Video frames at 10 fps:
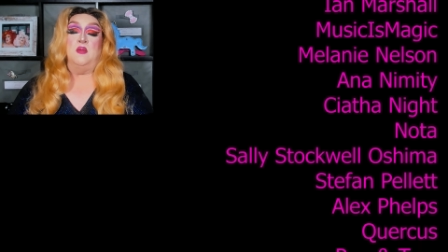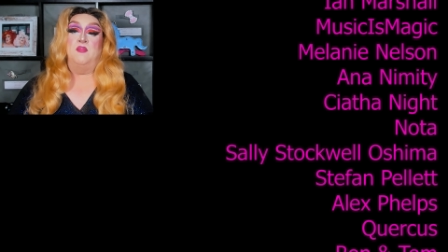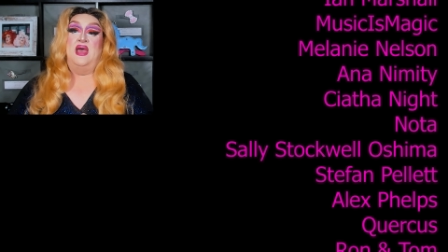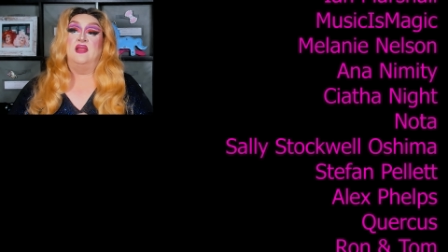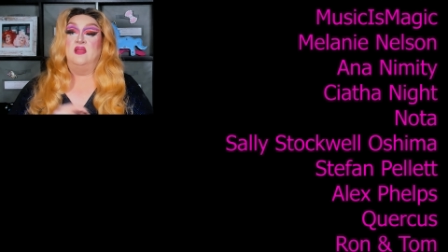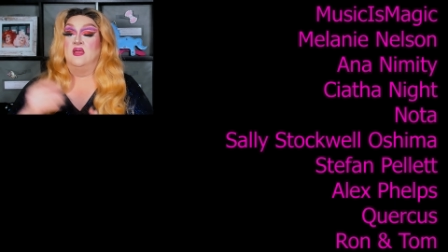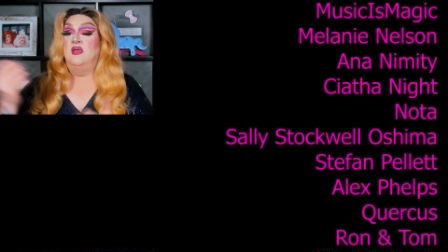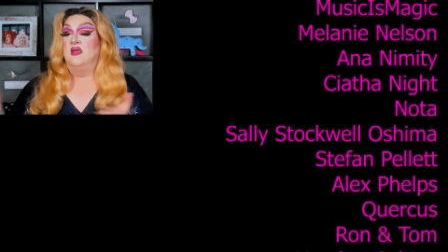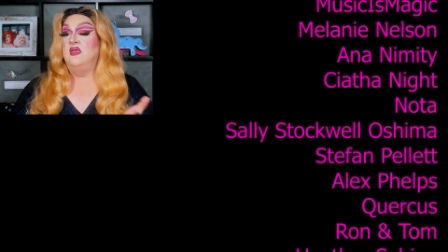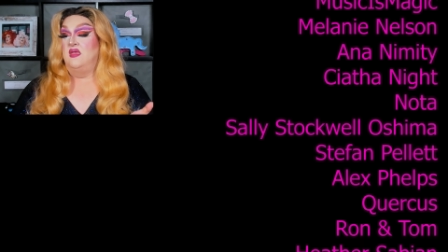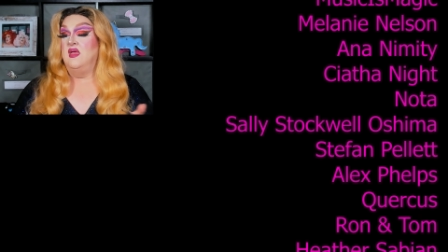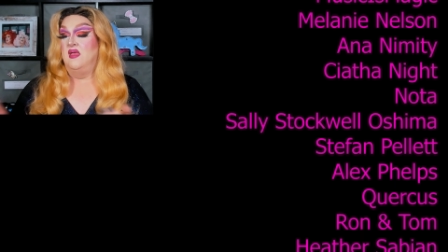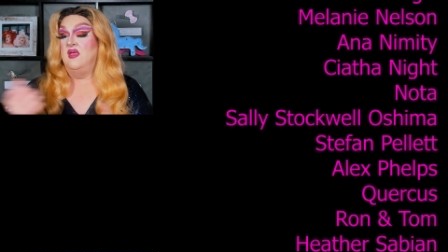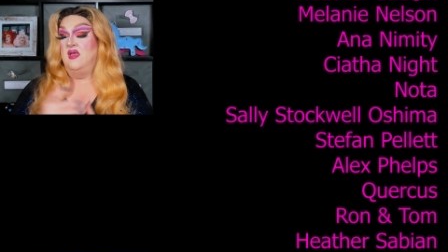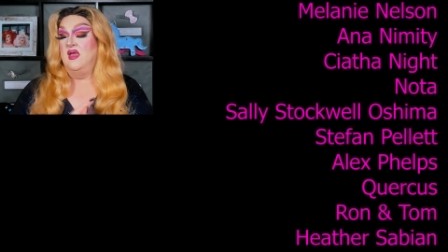But
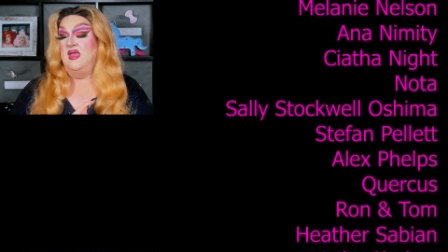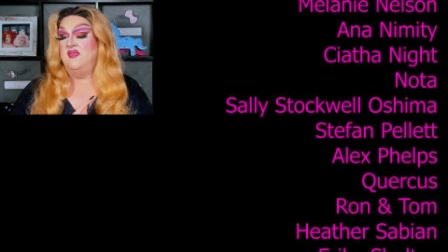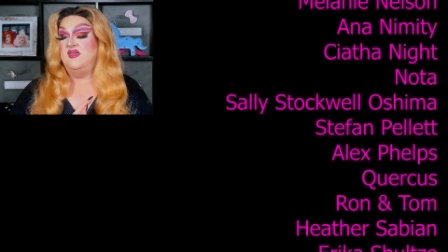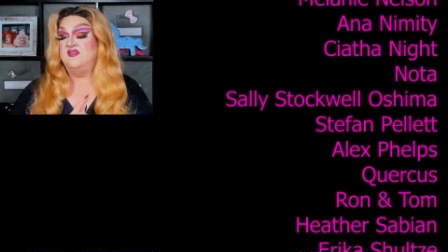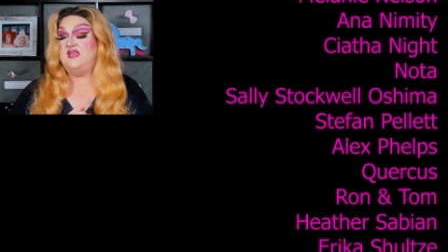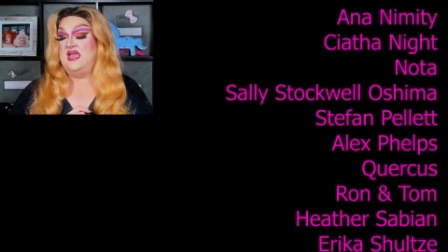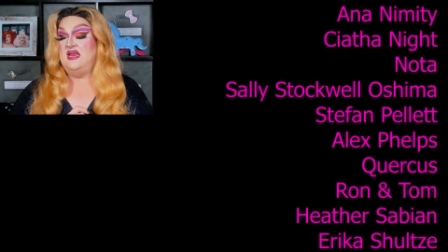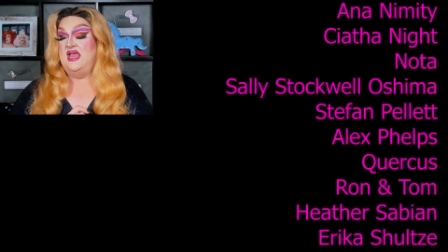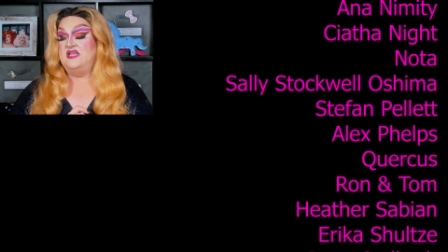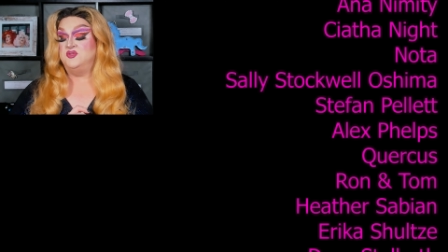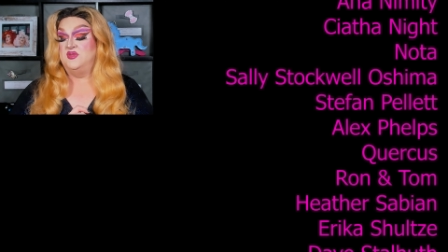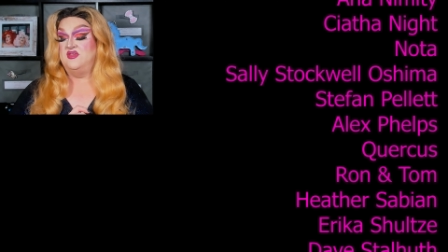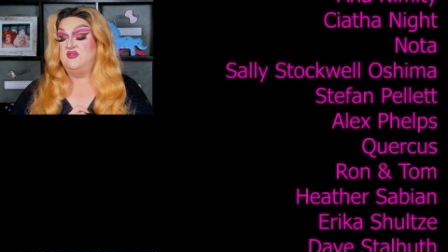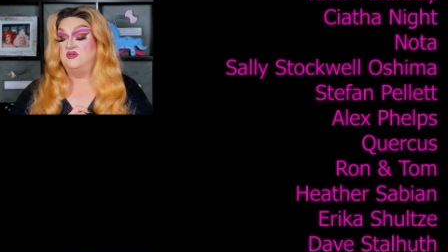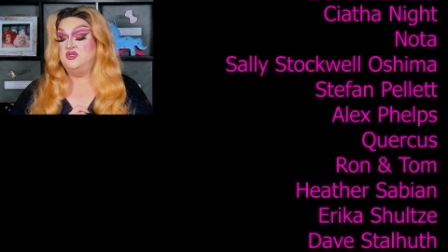in this day and age with the
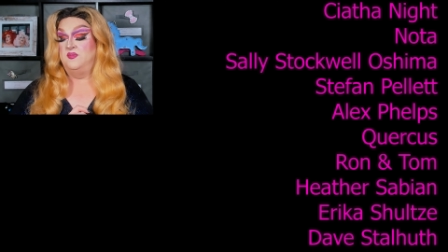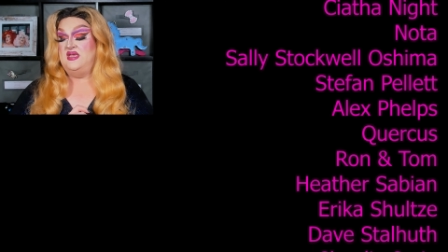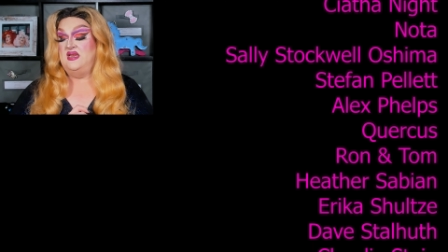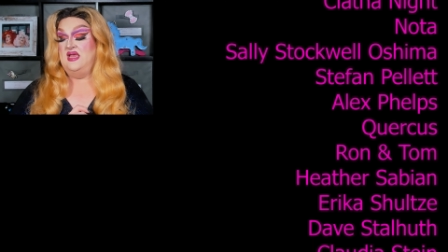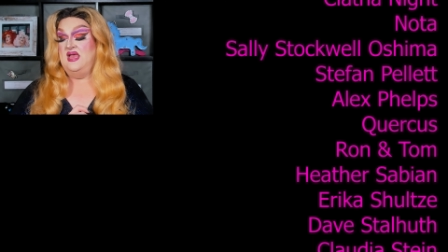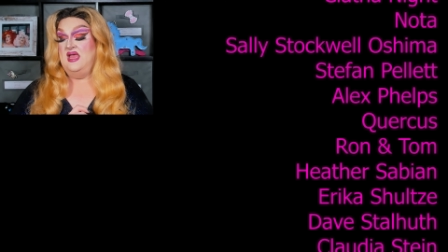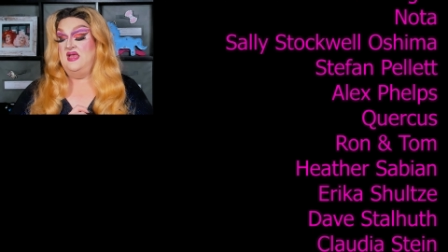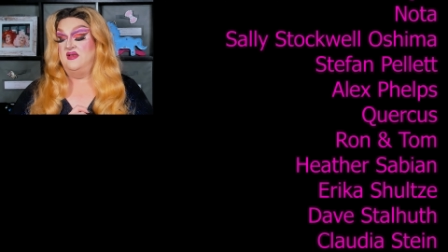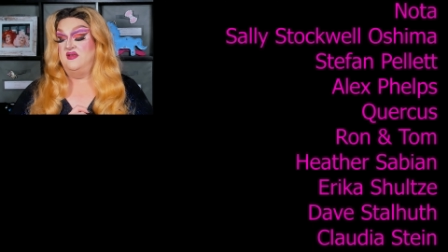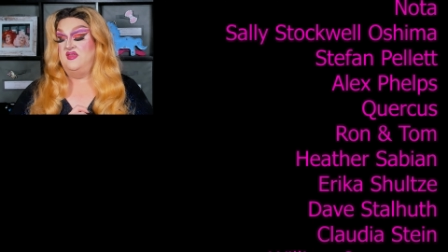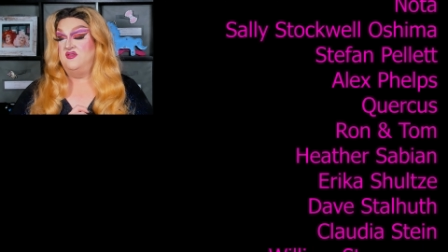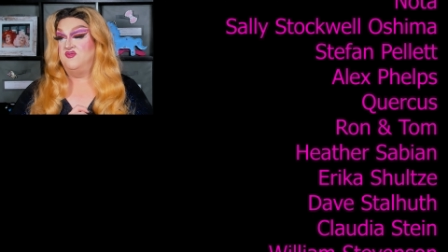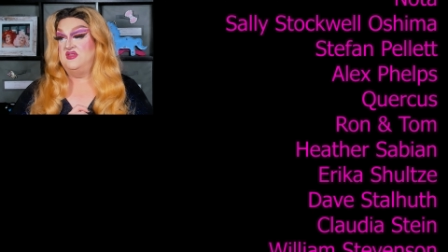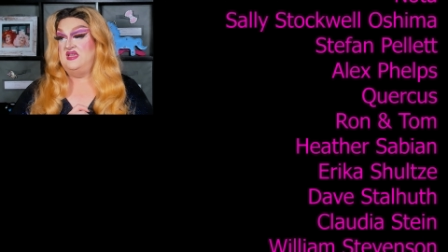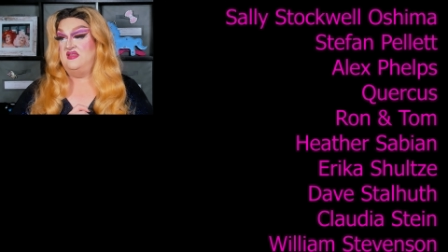social media and these
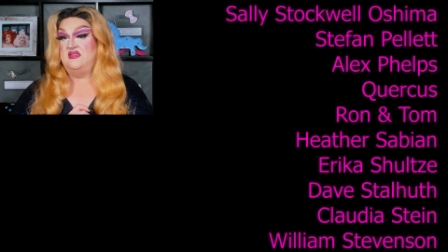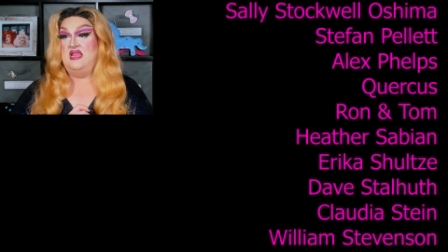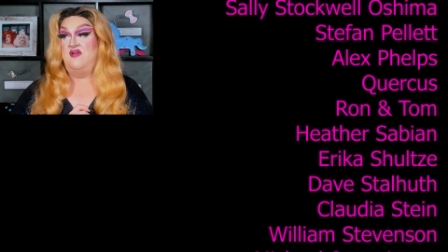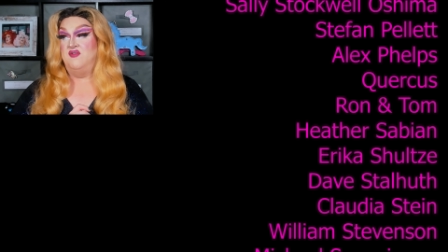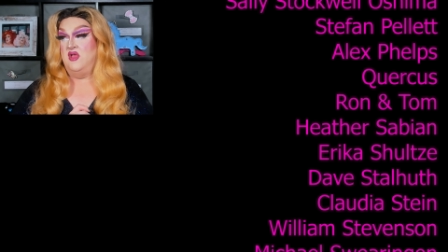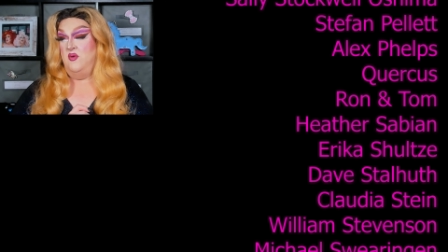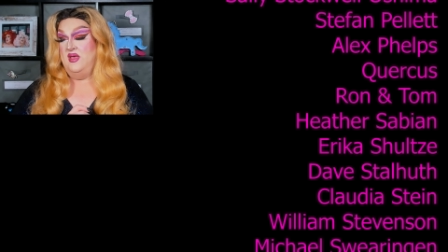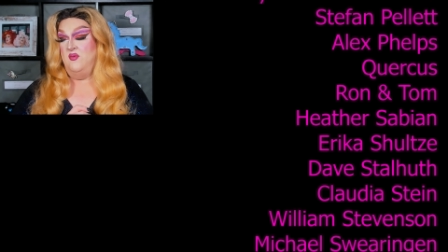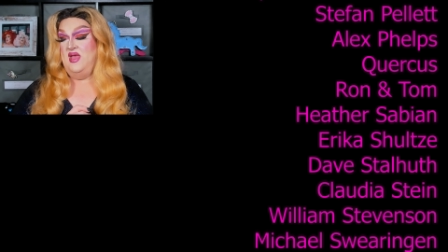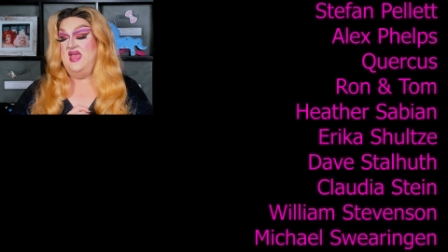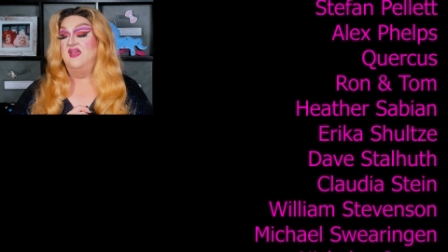receipts never going away,